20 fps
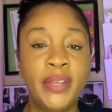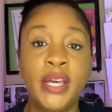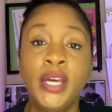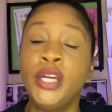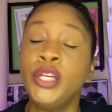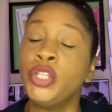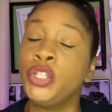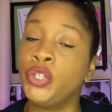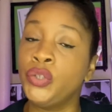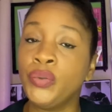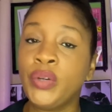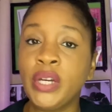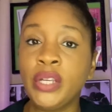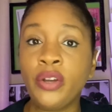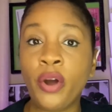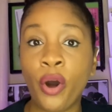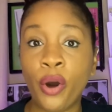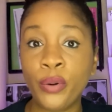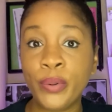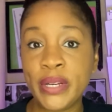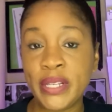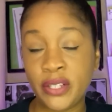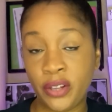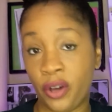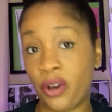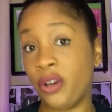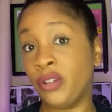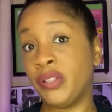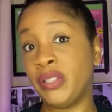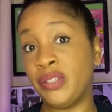you can always
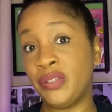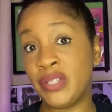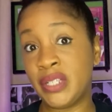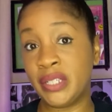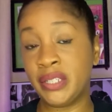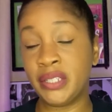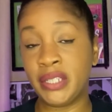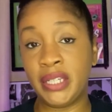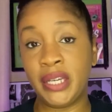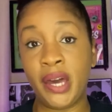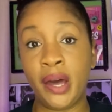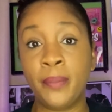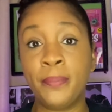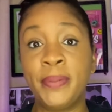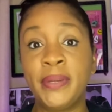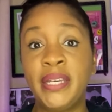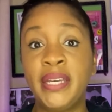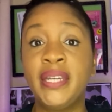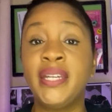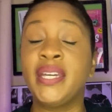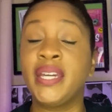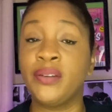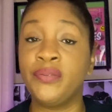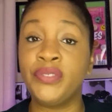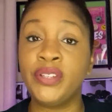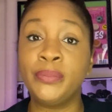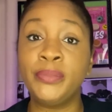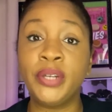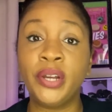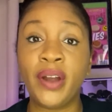call the utility company, give
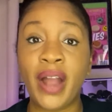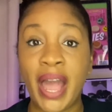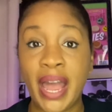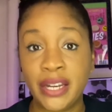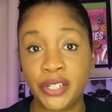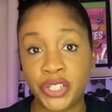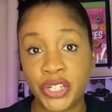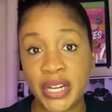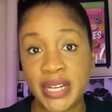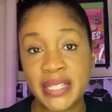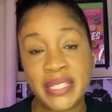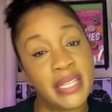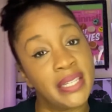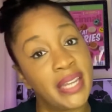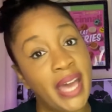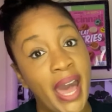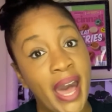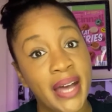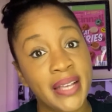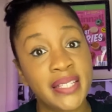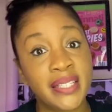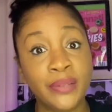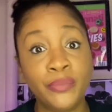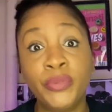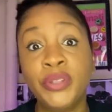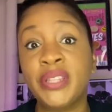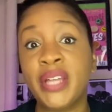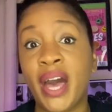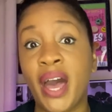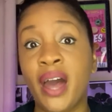them your address, and ask them what
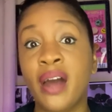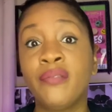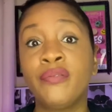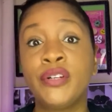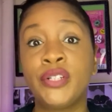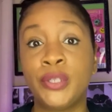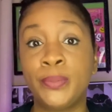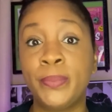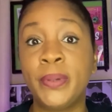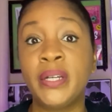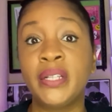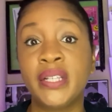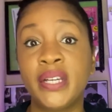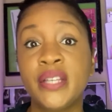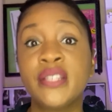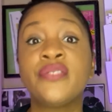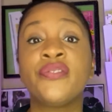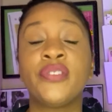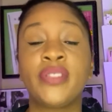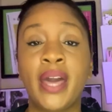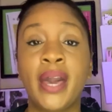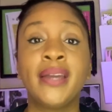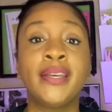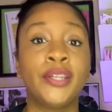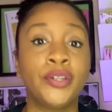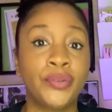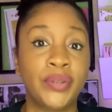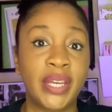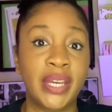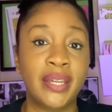the average bill is for that
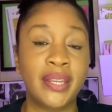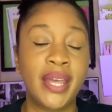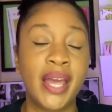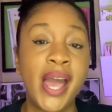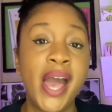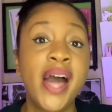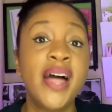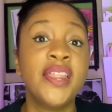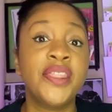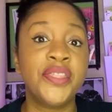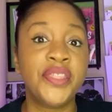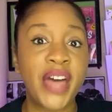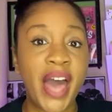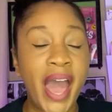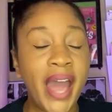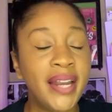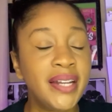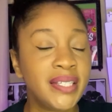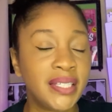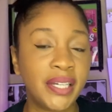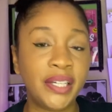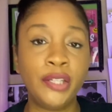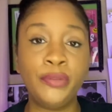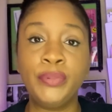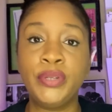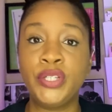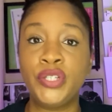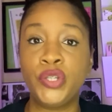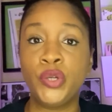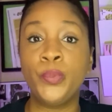unit. That is going to be
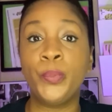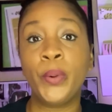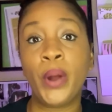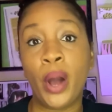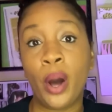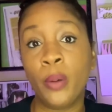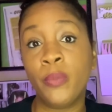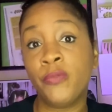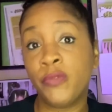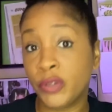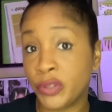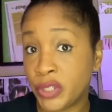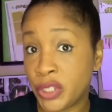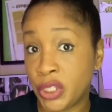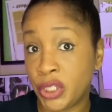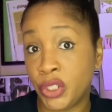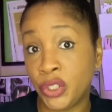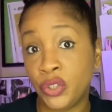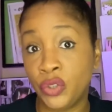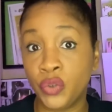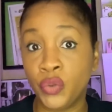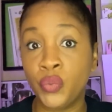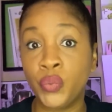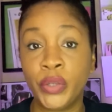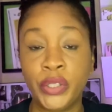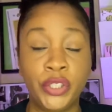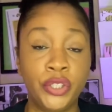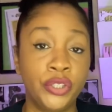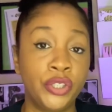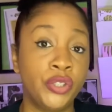super helpful to you when
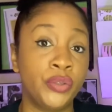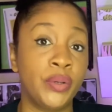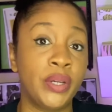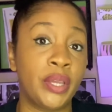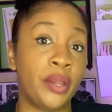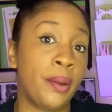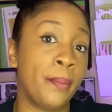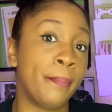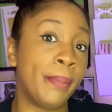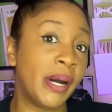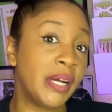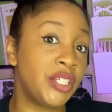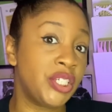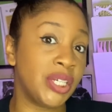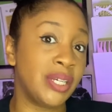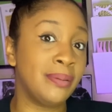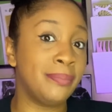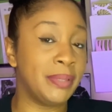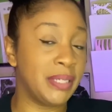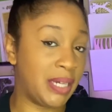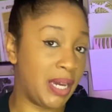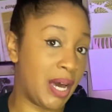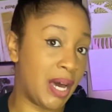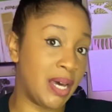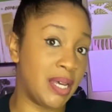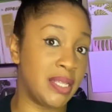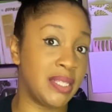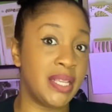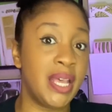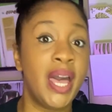you're doing your budget,
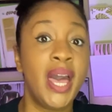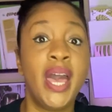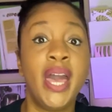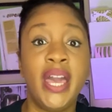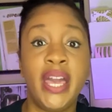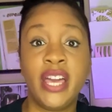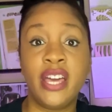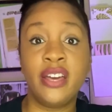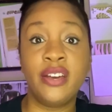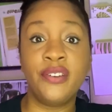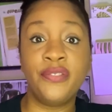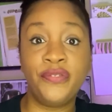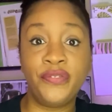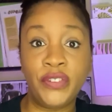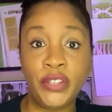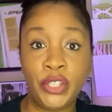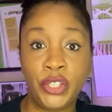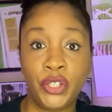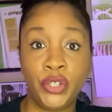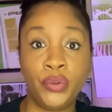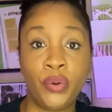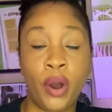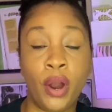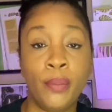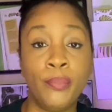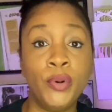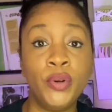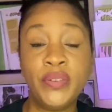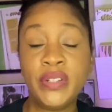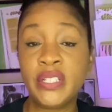because if you are
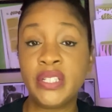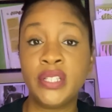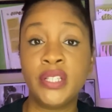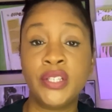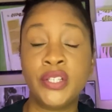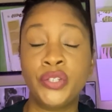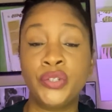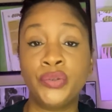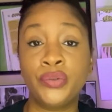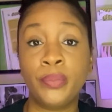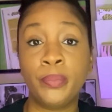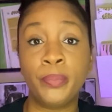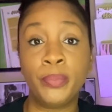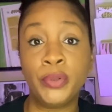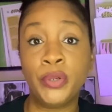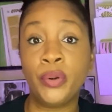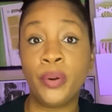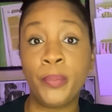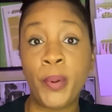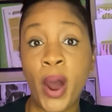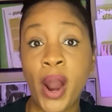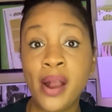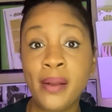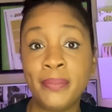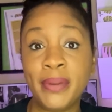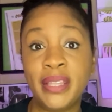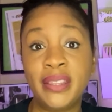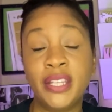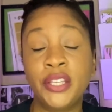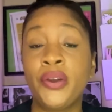moving to this new
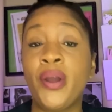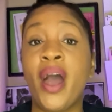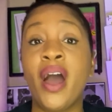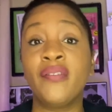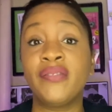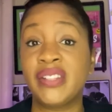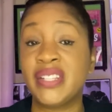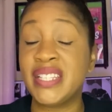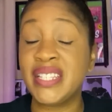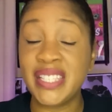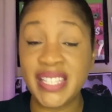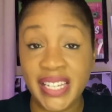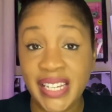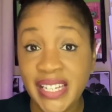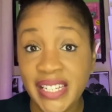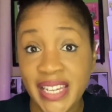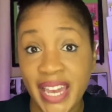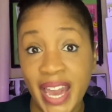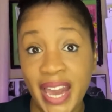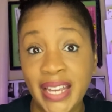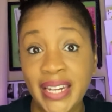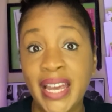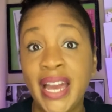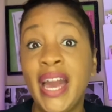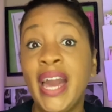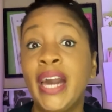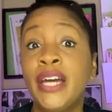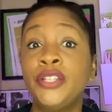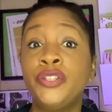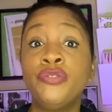apartment that you haven't seen yet,
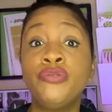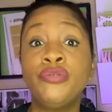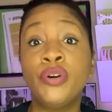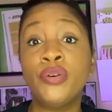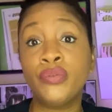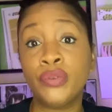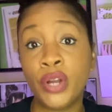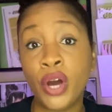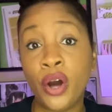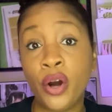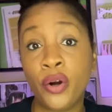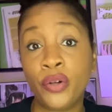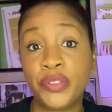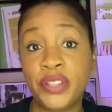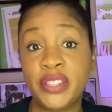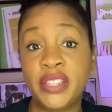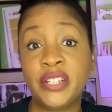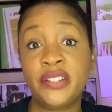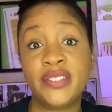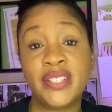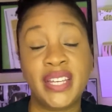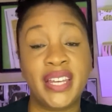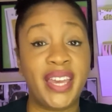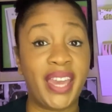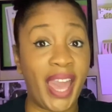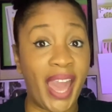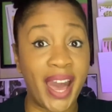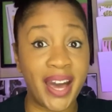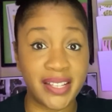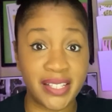and you don't know that there's a
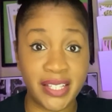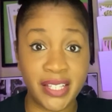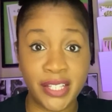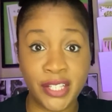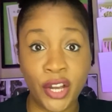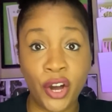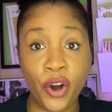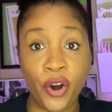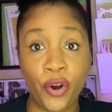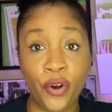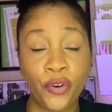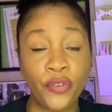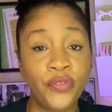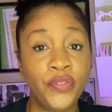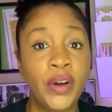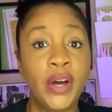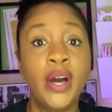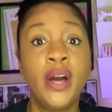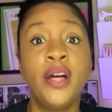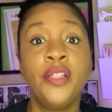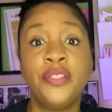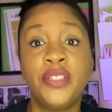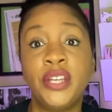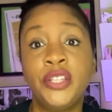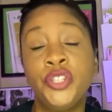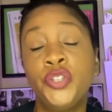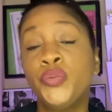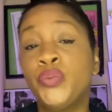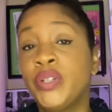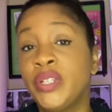gas stove, then
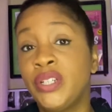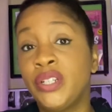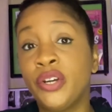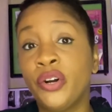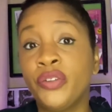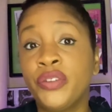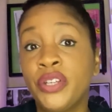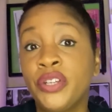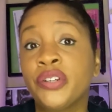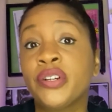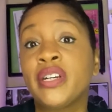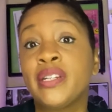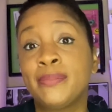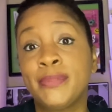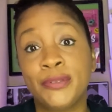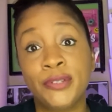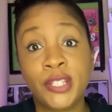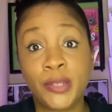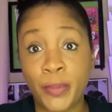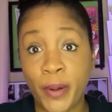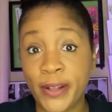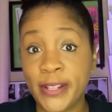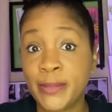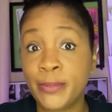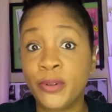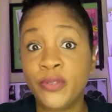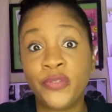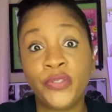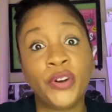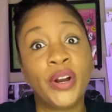you would know that you're going to be responsible
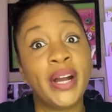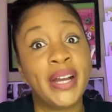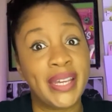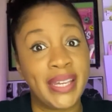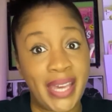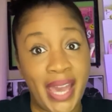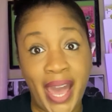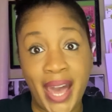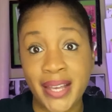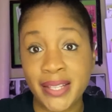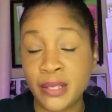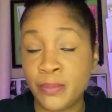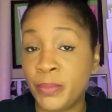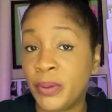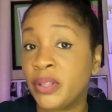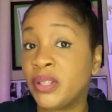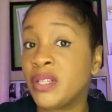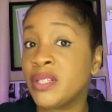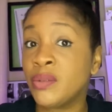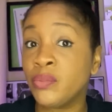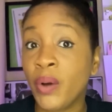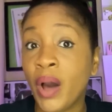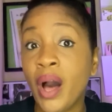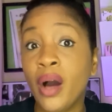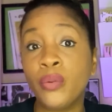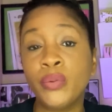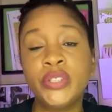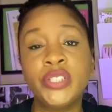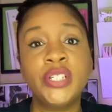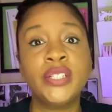for a gas bill as well,
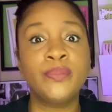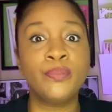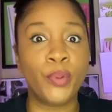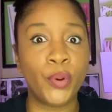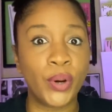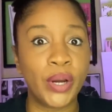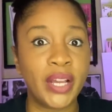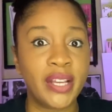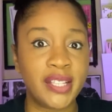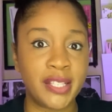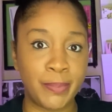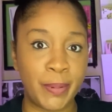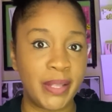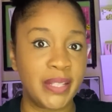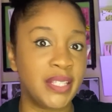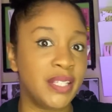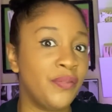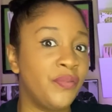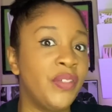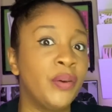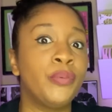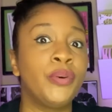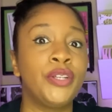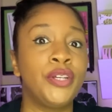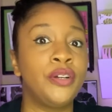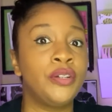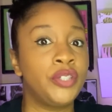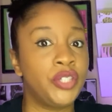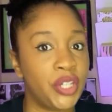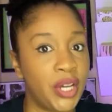which is more expensive than when you're
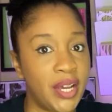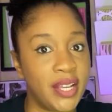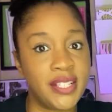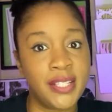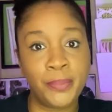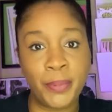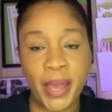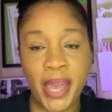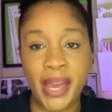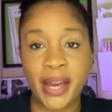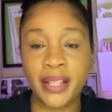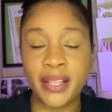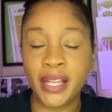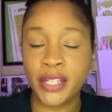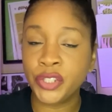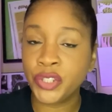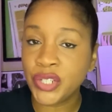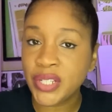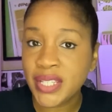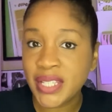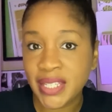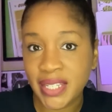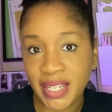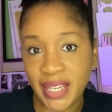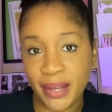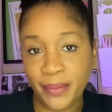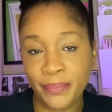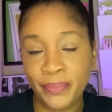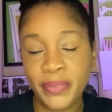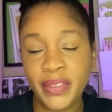just paying electricity.
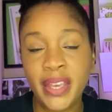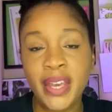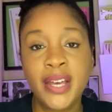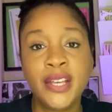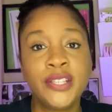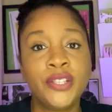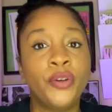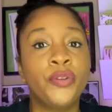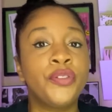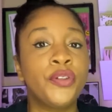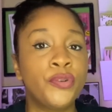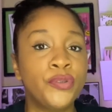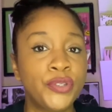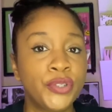So those are